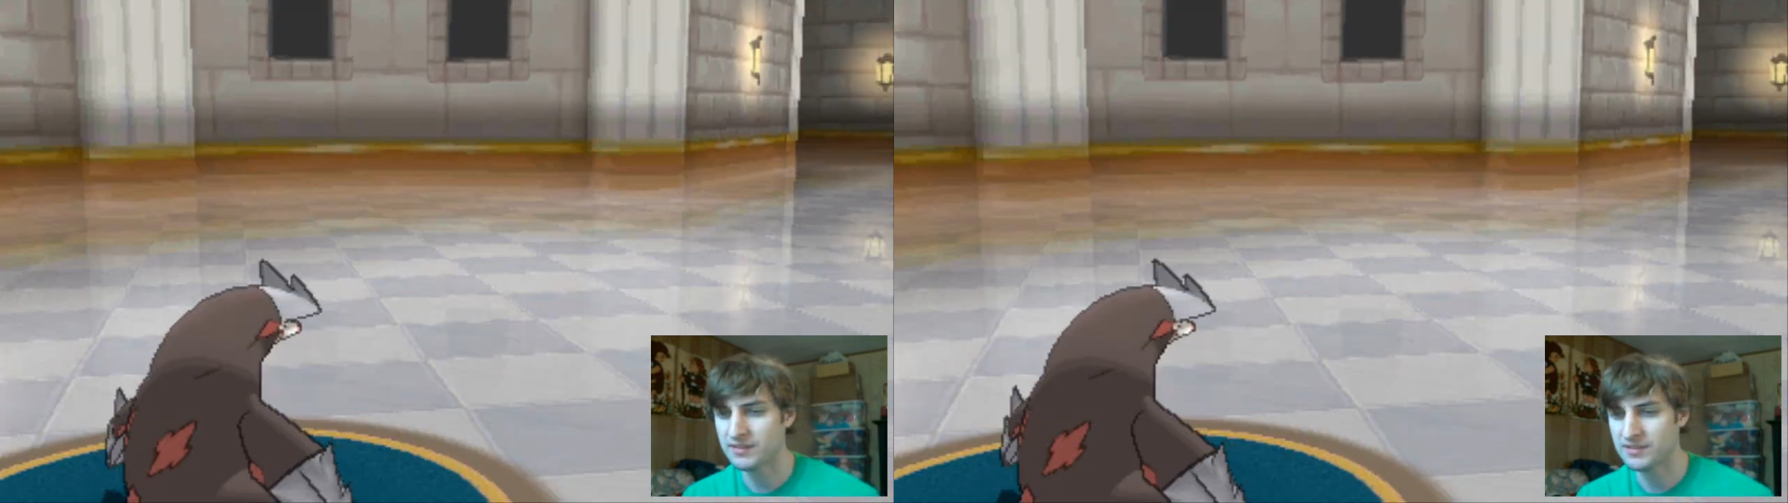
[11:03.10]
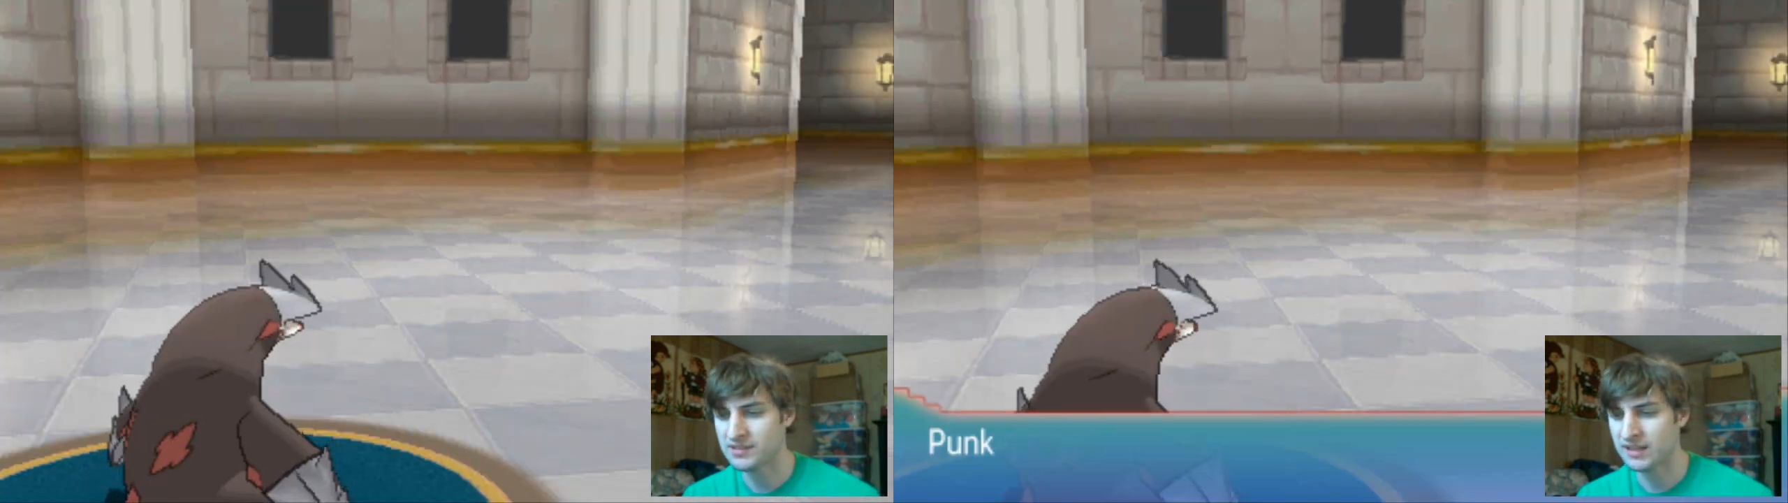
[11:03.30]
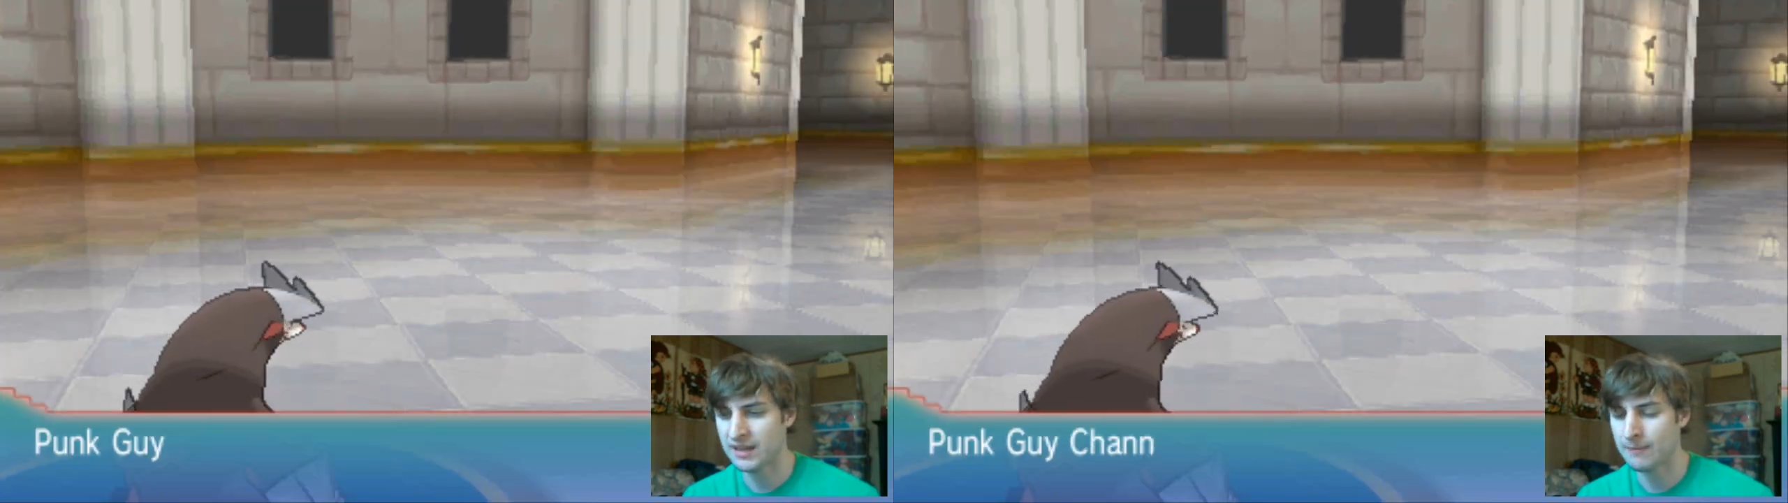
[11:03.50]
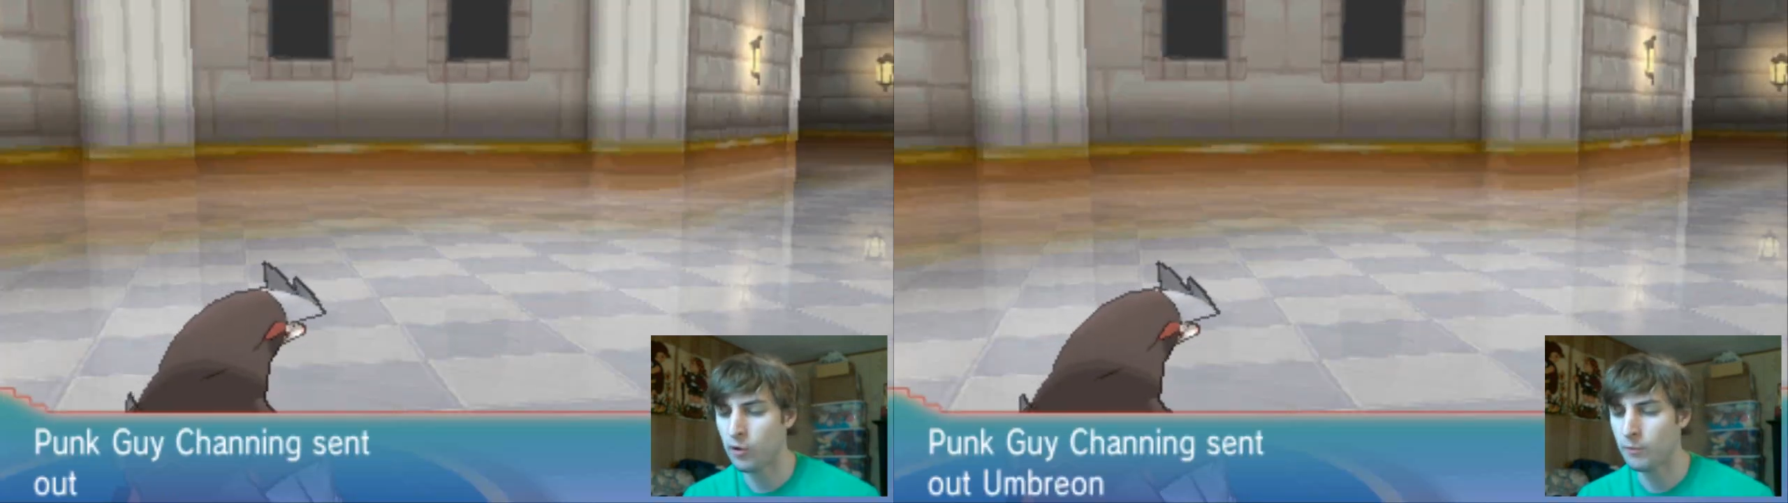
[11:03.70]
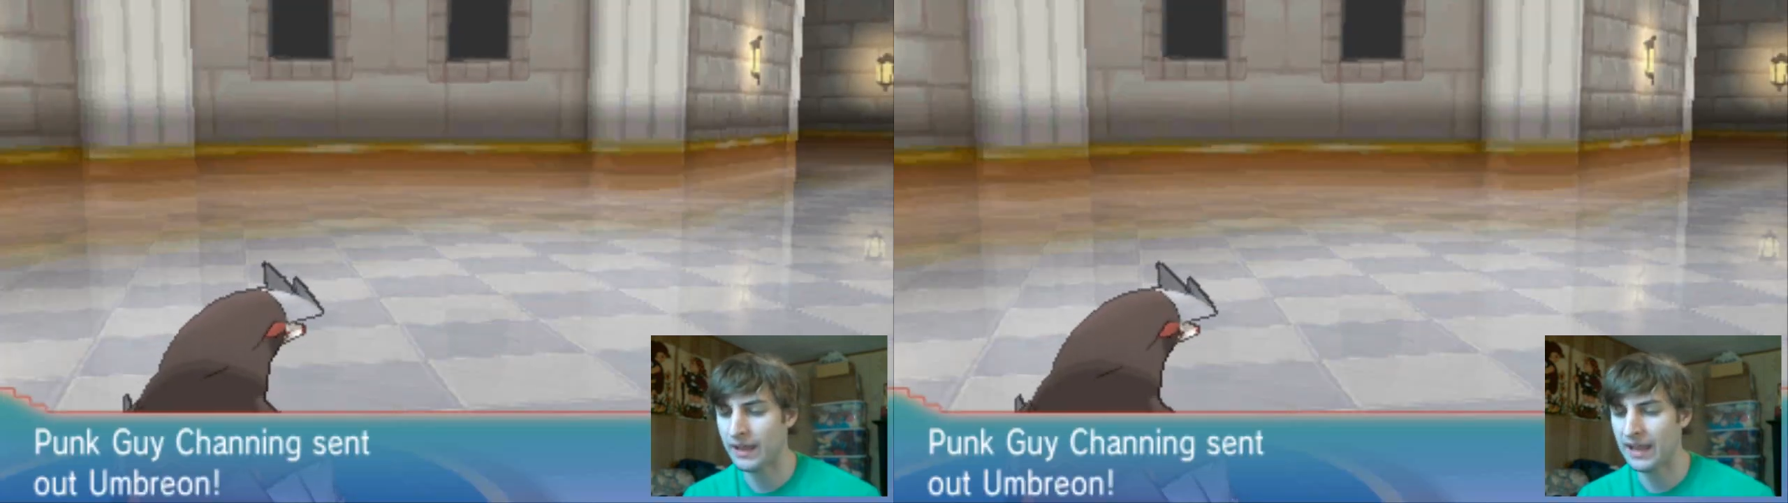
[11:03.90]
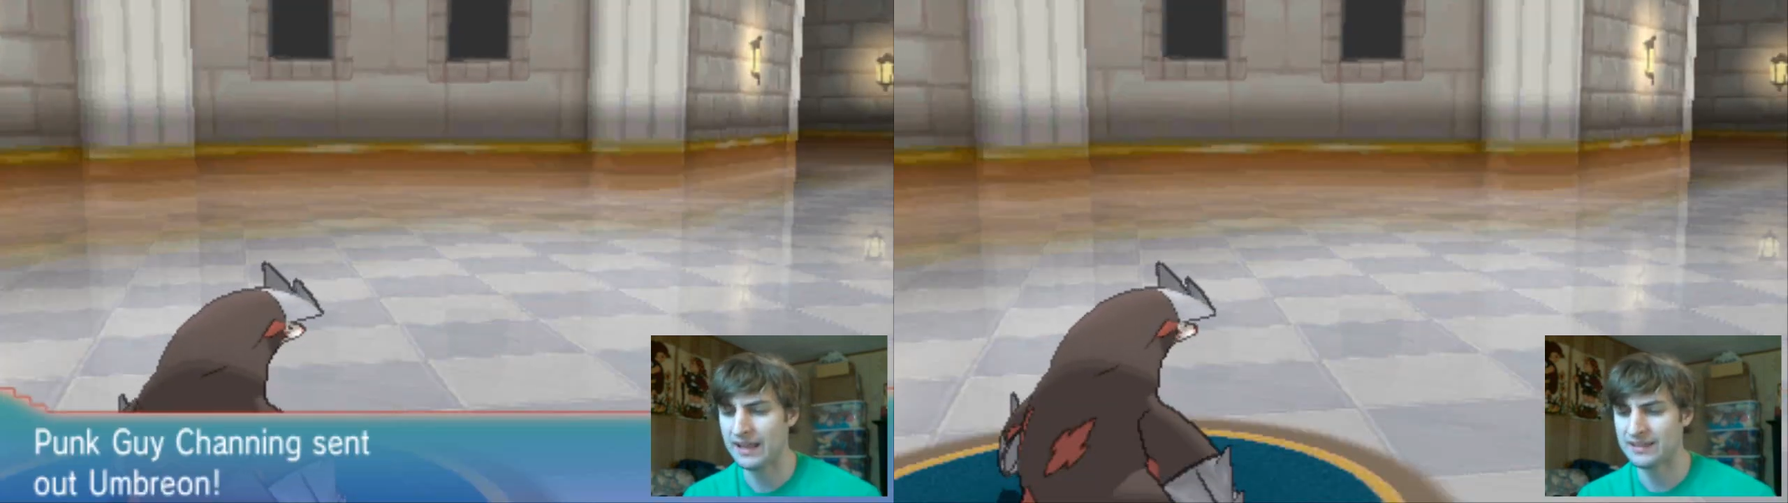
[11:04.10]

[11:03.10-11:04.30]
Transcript: but it's a set that I'm hoping...